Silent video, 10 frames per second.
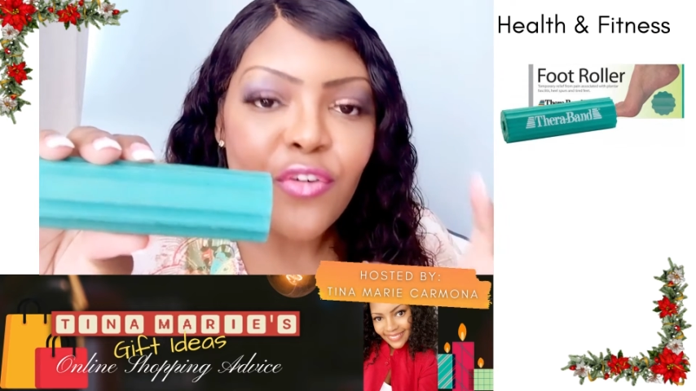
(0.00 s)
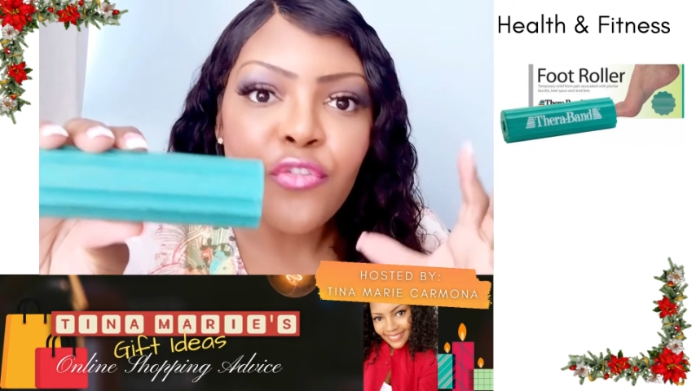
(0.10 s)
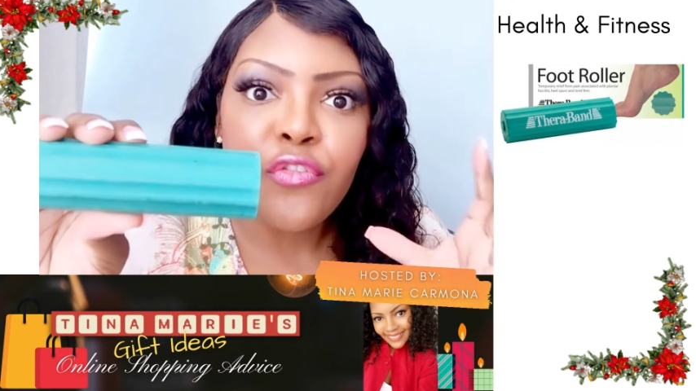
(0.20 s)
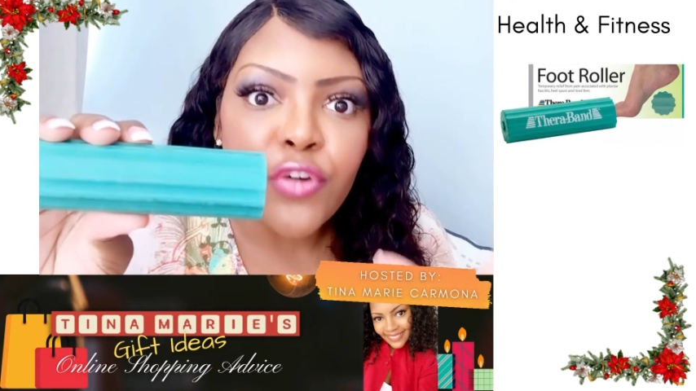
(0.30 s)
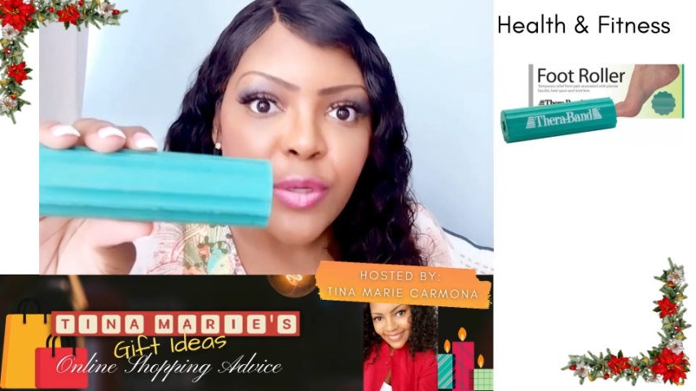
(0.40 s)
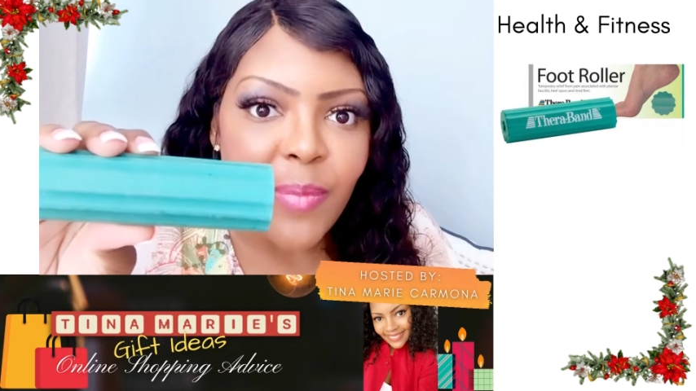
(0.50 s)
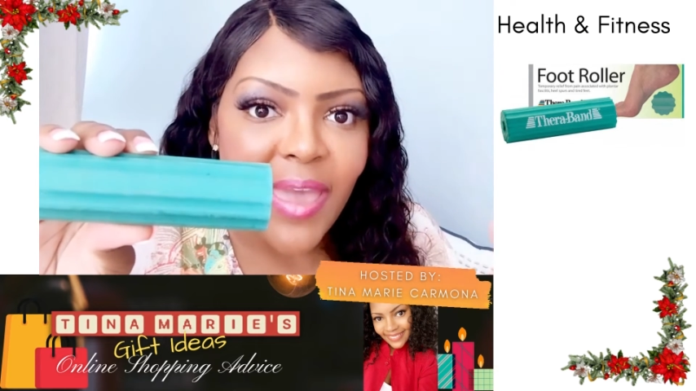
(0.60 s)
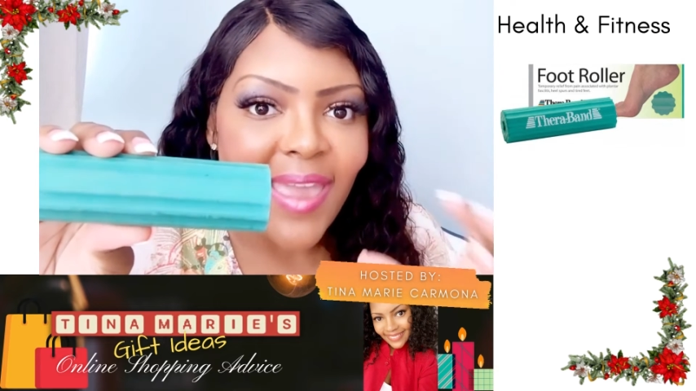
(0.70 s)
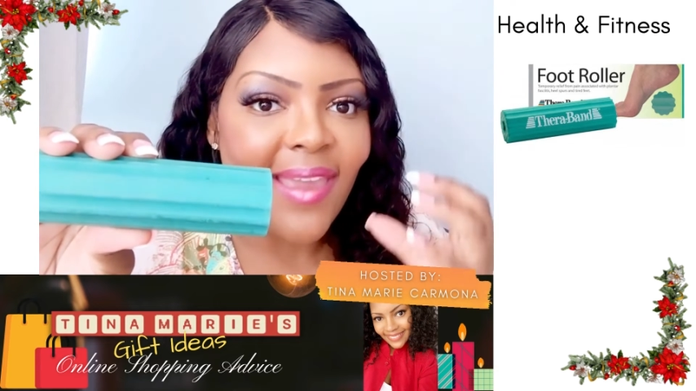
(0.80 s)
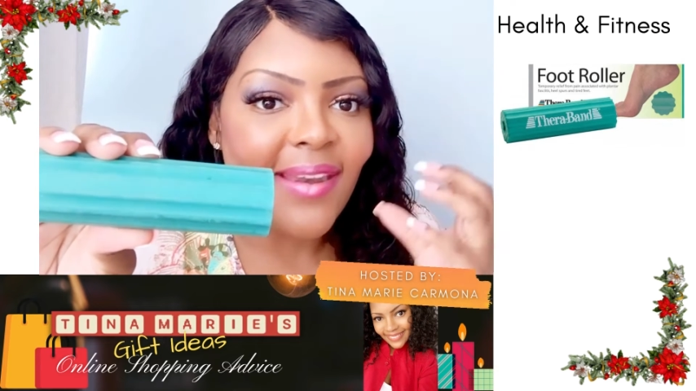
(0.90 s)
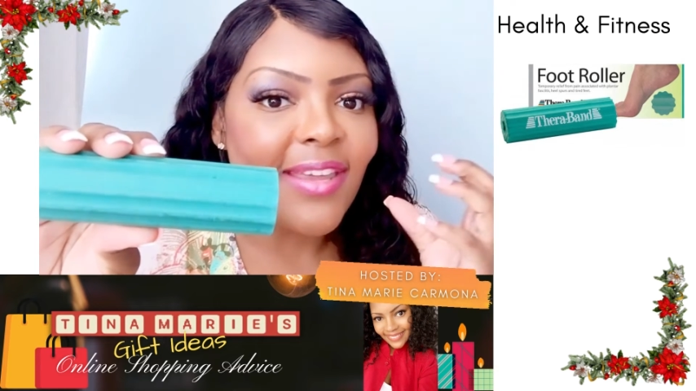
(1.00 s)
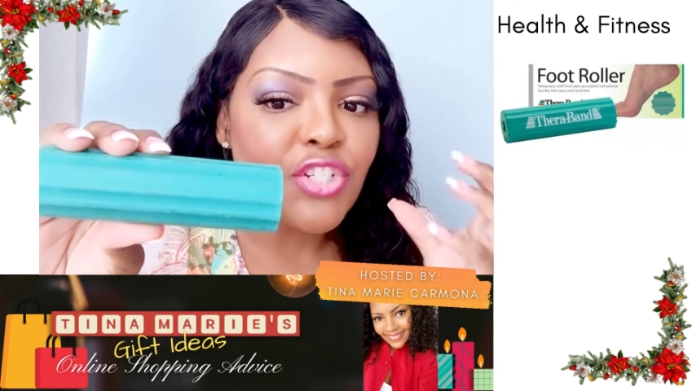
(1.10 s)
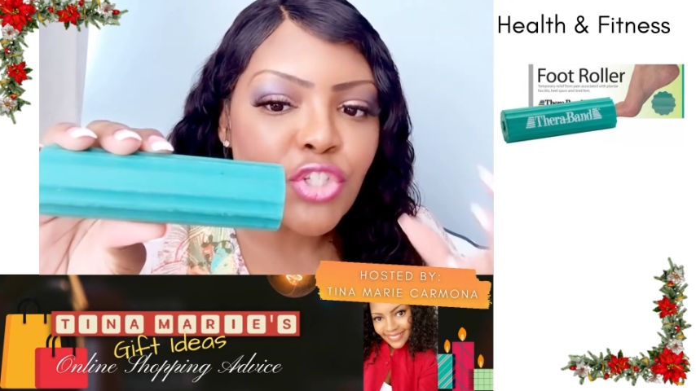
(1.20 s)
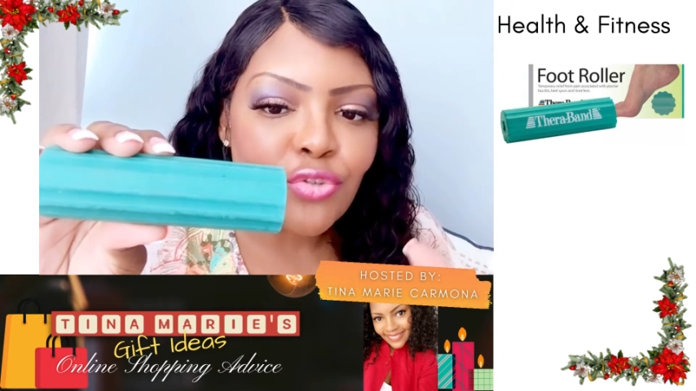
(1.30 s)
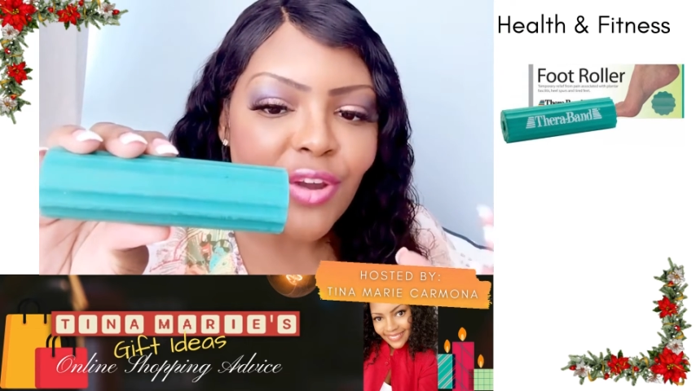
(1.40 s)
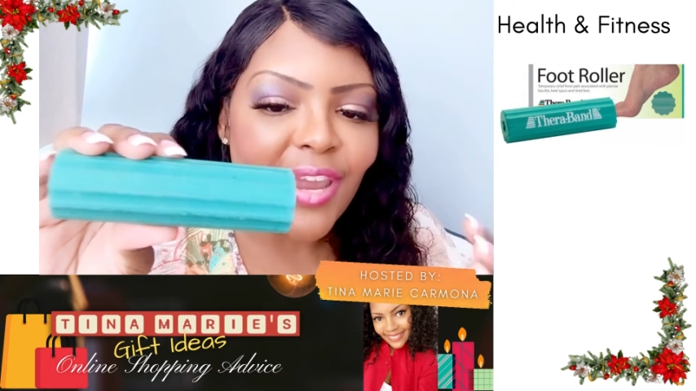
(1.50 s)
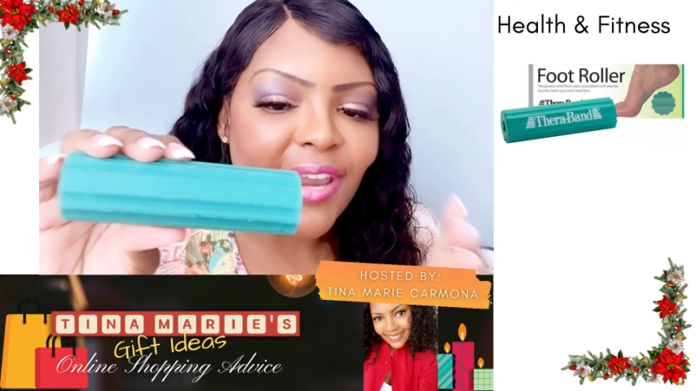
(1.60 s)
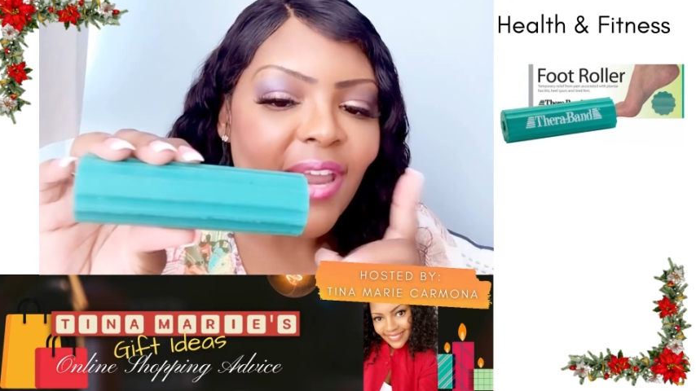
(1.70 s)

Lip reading: foot pain and strain,